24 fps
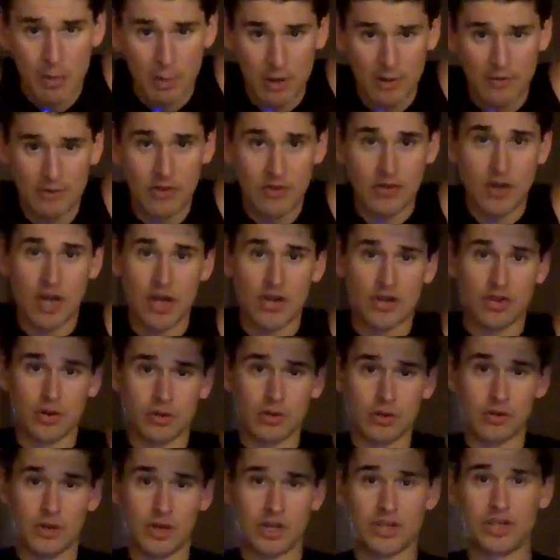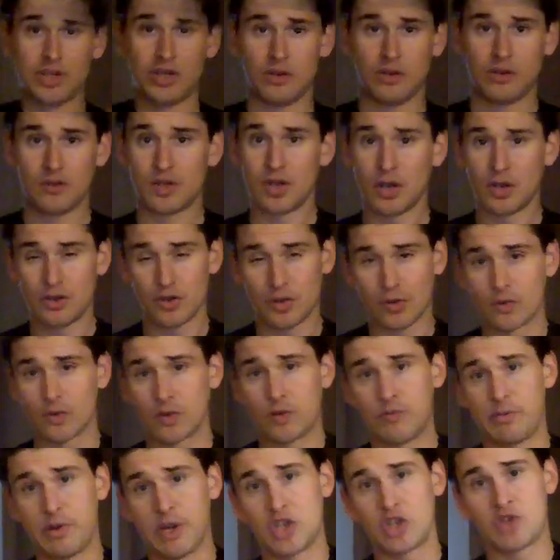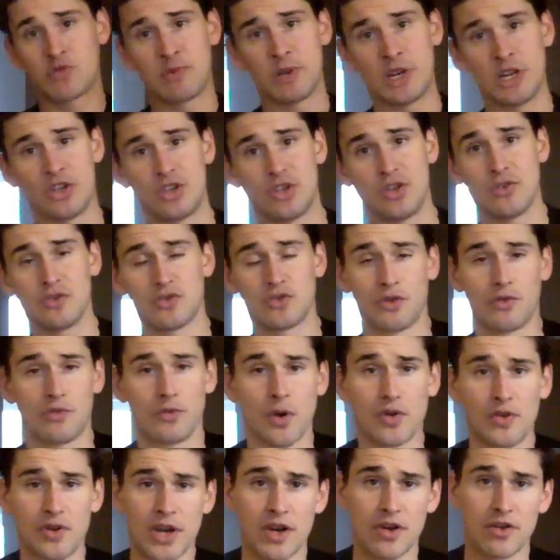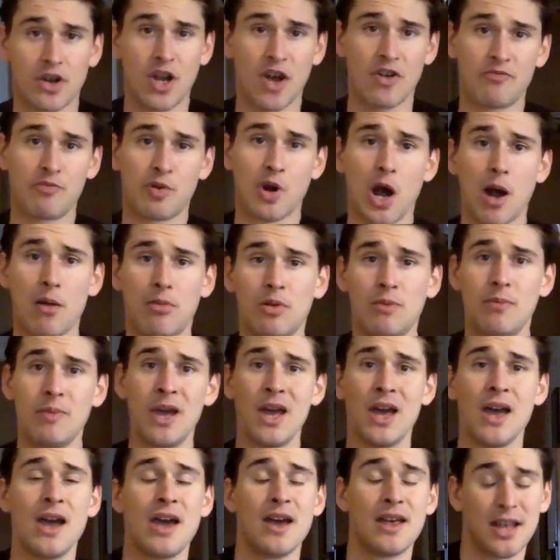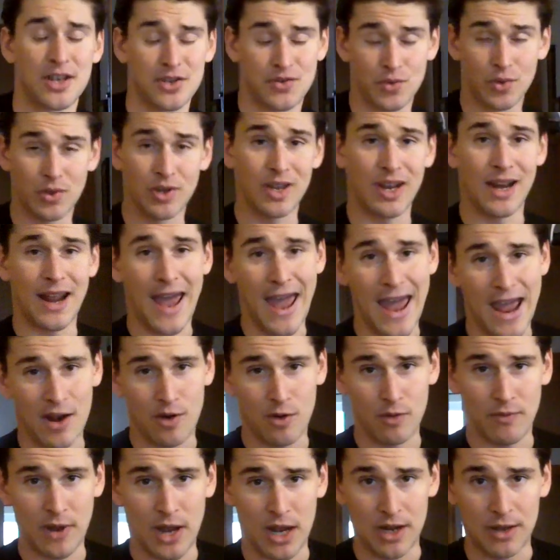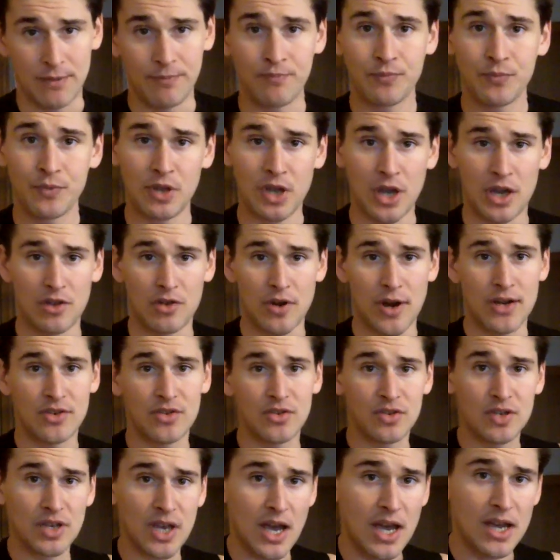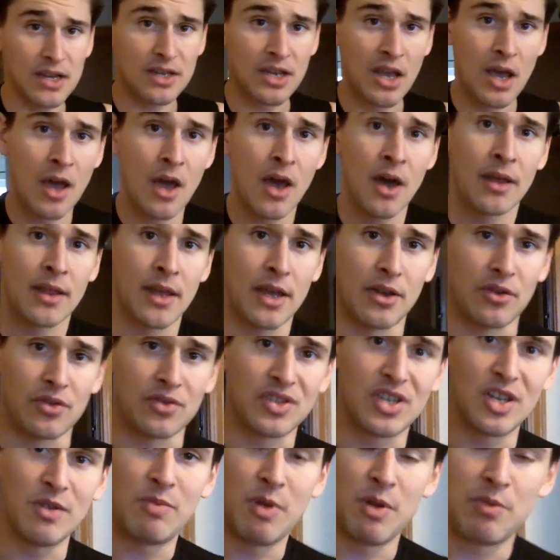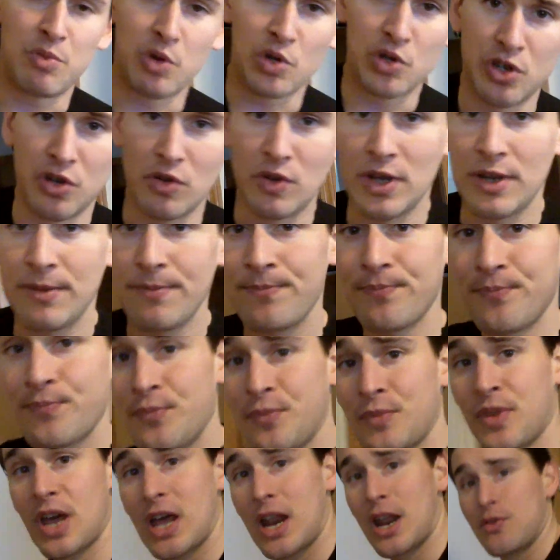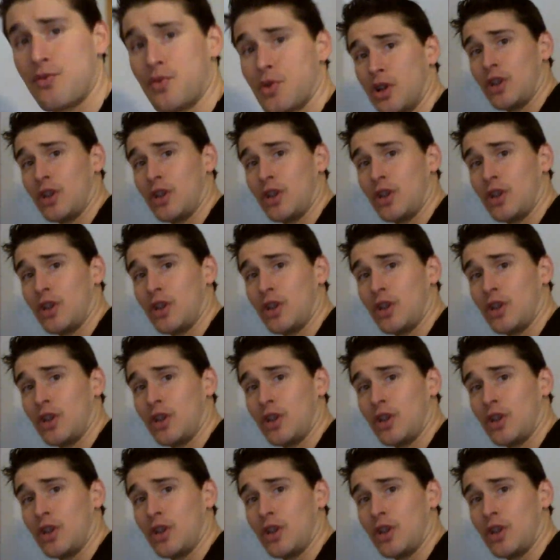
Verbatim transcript: but if you've got shoulder issues, shoulder impingement issues, or a rotator cuff problem, that's really gonna aggravate it. The other exercise that you'll see people doing that I'd